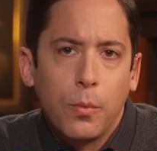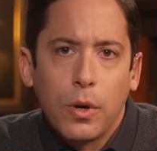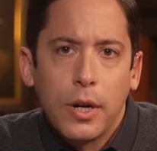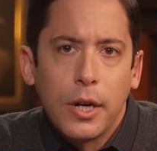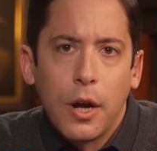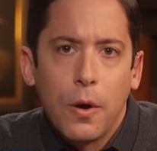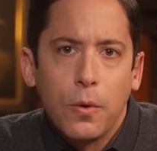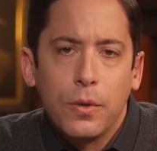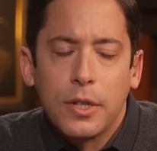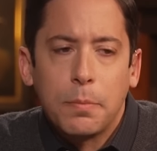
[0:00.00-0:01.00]
we're going to
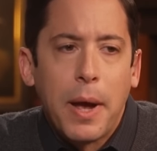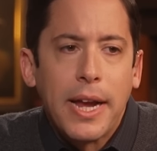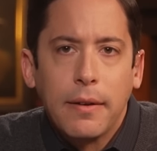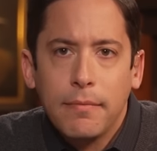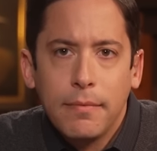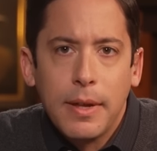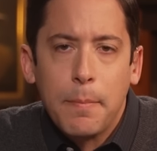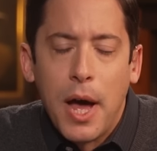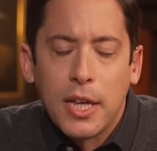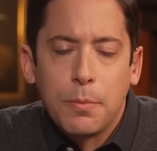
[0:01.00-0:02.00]
go despite
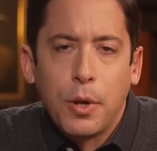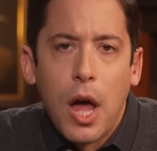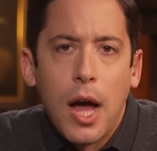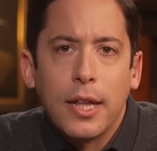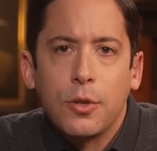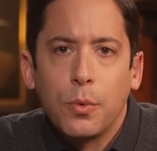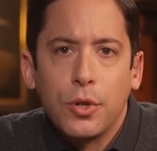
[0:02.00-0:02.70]
impossible odds.